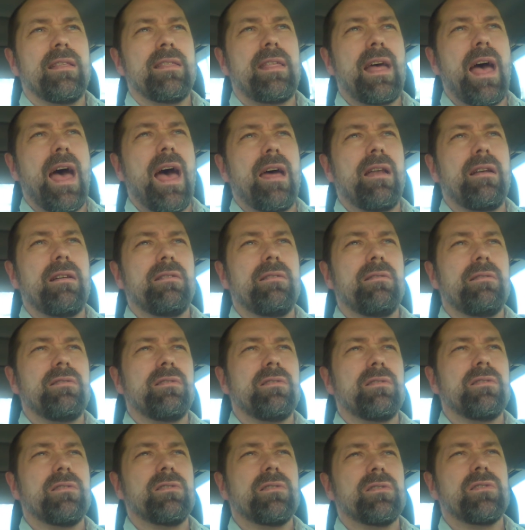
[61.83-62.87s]
that
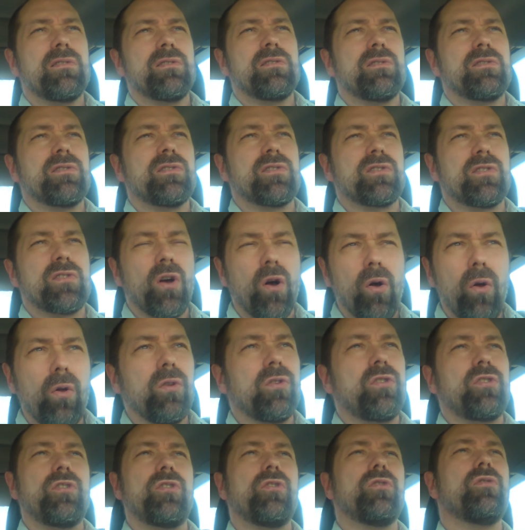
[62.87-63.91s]

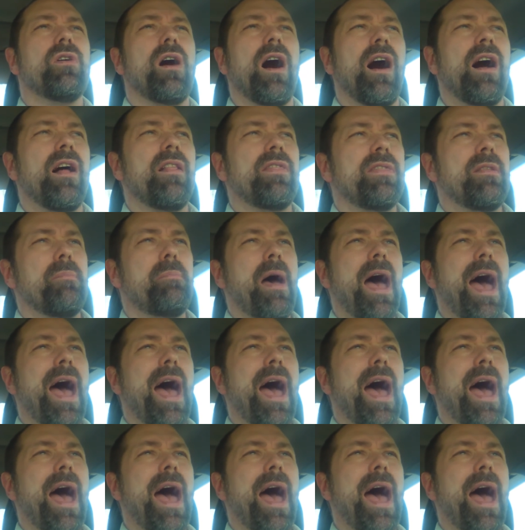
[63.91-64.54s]
sold you on the